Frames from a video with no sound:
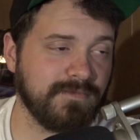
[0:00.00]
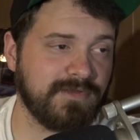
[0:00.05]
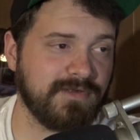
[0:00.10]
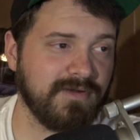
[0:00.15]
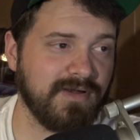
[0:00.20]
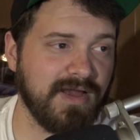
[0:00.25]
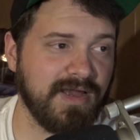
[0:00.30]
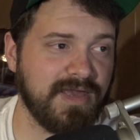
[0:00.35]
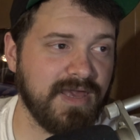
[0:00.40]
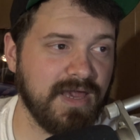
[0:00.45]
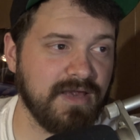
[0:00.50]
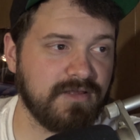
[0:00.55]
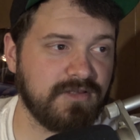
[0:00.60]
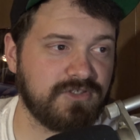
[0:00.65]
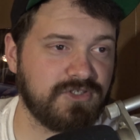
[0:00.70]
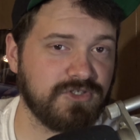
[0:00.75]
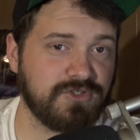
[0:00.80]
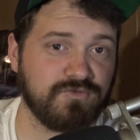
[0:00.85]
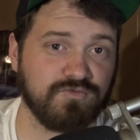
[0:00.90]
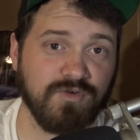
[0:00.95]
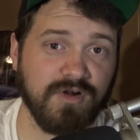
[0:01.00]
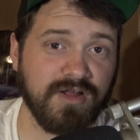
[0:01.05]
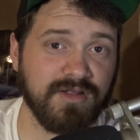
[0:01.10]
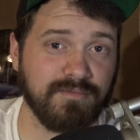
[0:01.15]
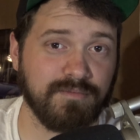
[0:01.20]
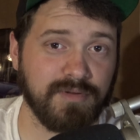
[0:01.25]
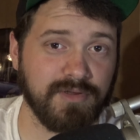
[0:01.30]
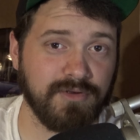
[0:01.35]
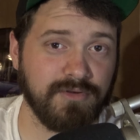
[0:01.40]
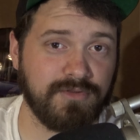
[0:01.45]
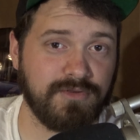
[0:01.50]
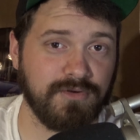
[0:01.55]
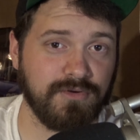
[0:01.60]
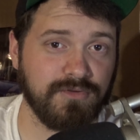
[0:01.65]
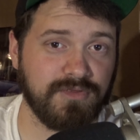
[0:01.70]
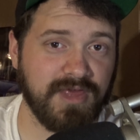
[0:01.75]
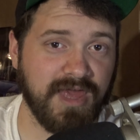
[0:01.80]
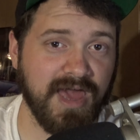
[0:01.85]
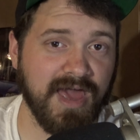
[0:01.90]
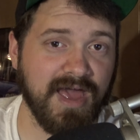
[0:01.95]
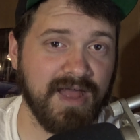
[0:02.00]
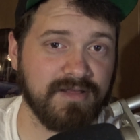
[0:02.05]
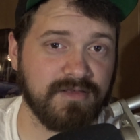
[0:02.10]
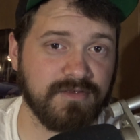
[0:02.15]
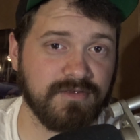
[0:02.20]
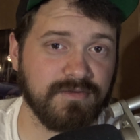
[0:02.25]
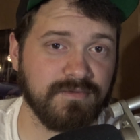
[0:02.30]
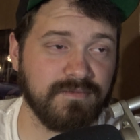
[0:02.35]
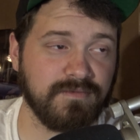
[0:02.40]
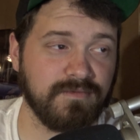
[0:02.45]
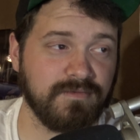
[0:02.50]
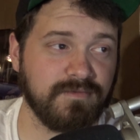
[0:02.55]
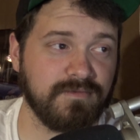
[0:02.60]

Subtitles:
So I guess just run Bluetooth cats.